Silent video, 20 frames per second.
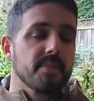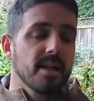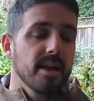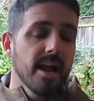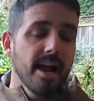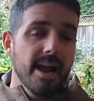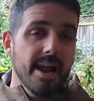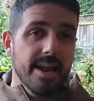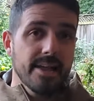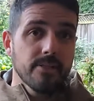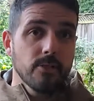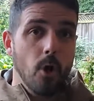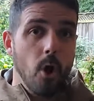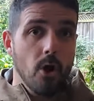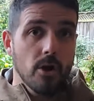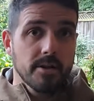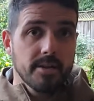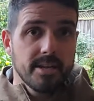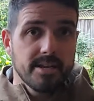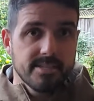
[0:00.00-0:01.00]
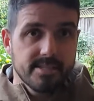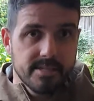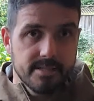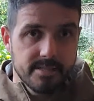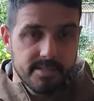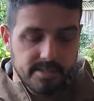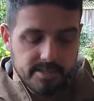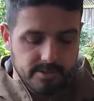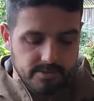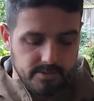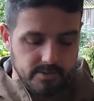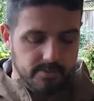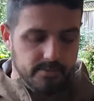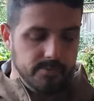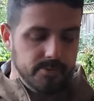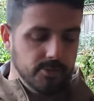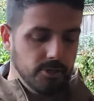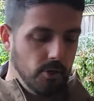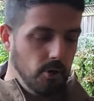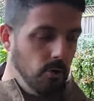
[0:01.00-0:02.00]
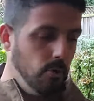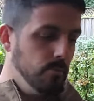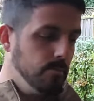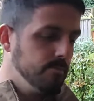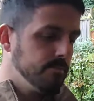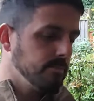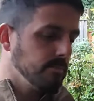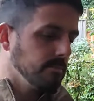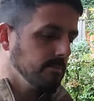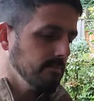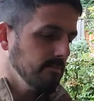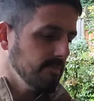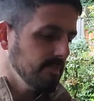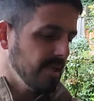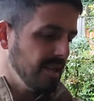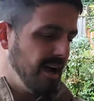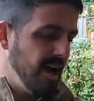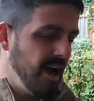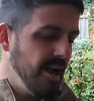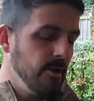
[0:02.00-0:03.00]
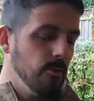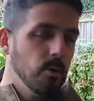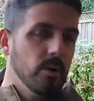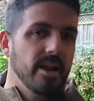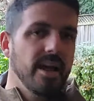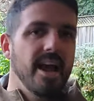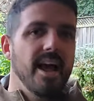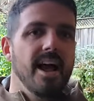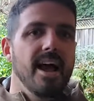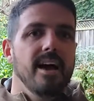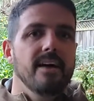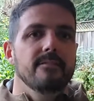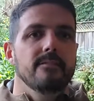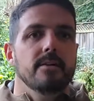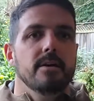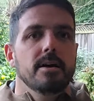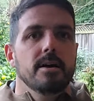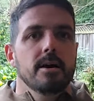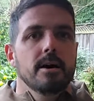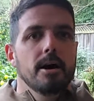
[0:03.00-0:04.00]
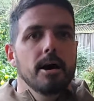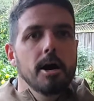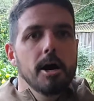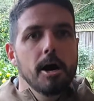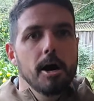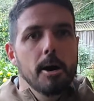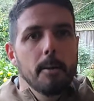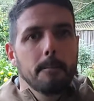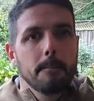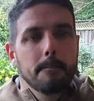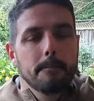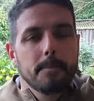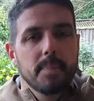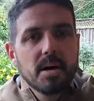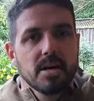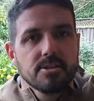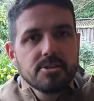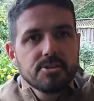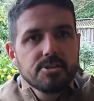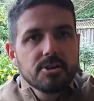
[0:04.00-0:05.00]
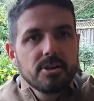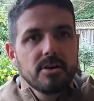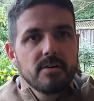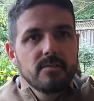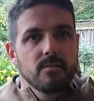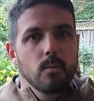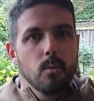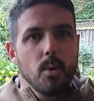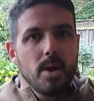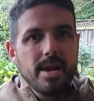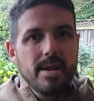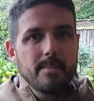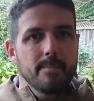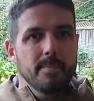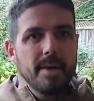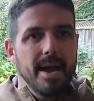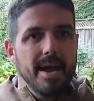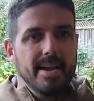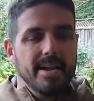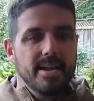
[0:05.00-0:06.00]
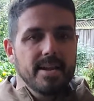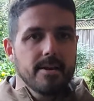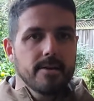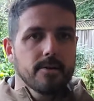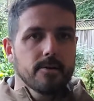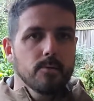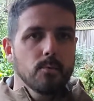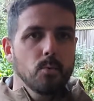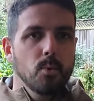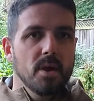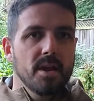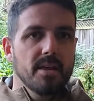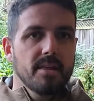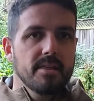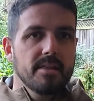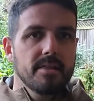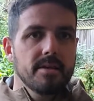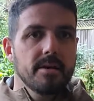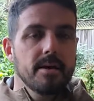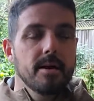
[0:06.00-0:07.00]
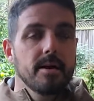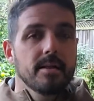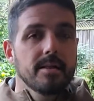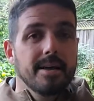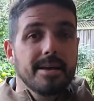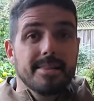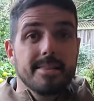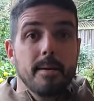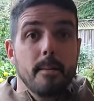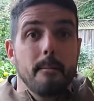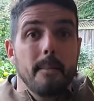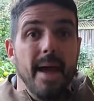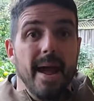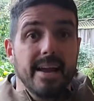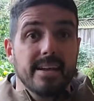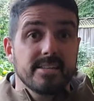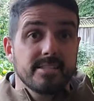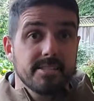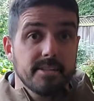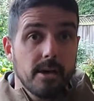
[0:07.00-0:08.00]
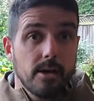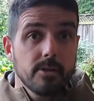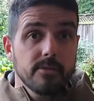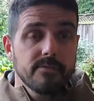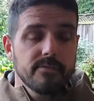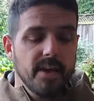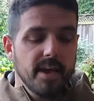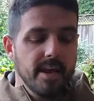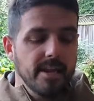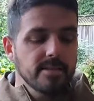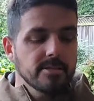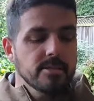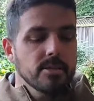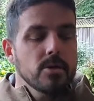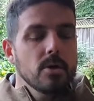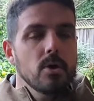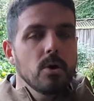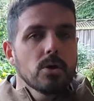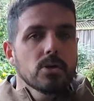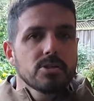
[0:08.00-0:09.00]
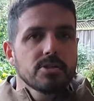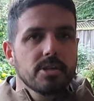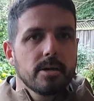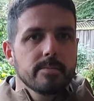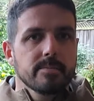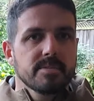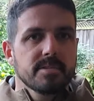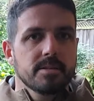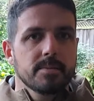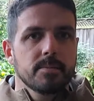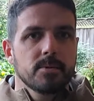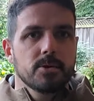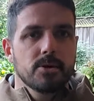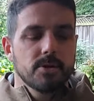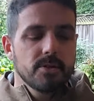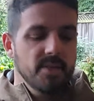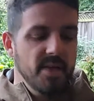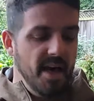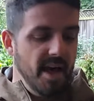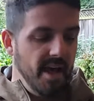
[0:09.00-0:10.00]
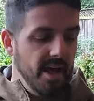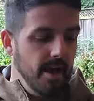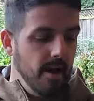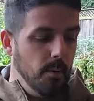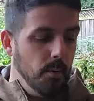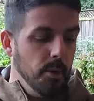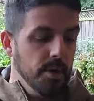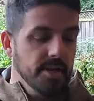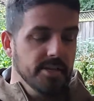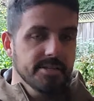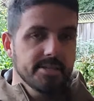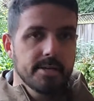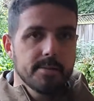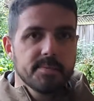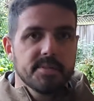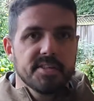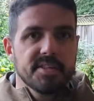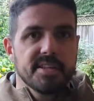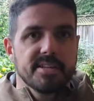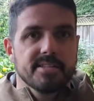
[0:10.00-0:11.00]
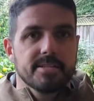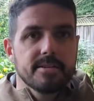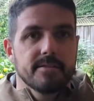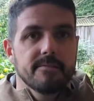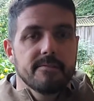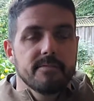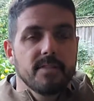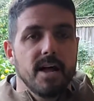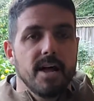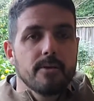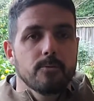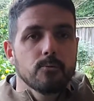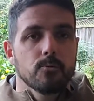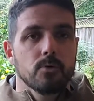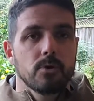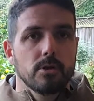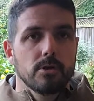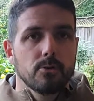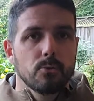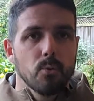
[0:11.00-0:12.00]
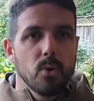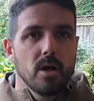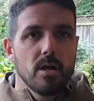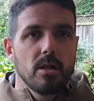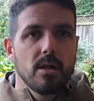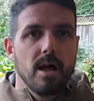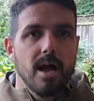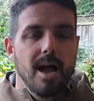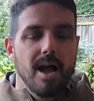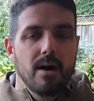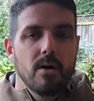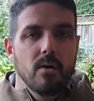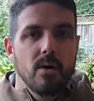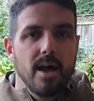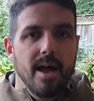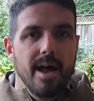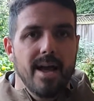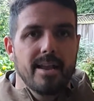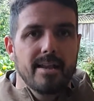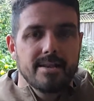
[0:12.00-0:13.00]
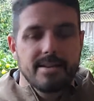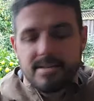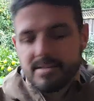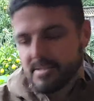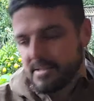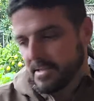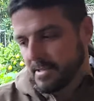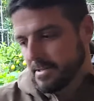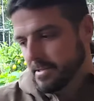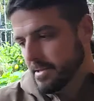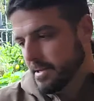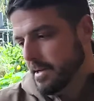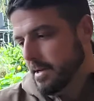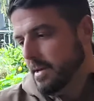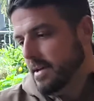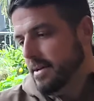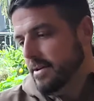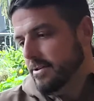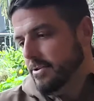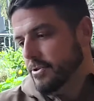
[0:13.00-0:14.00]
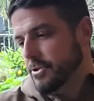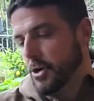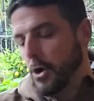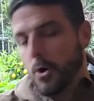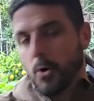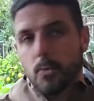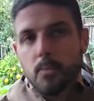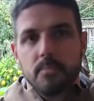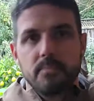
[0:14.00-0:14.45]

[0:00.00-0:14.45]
and long distances. So I didn't want to have a bunch of weight back here with like the Max Stealth vanes or something similar to that. I wanted something that's going to fly really well out at distance. So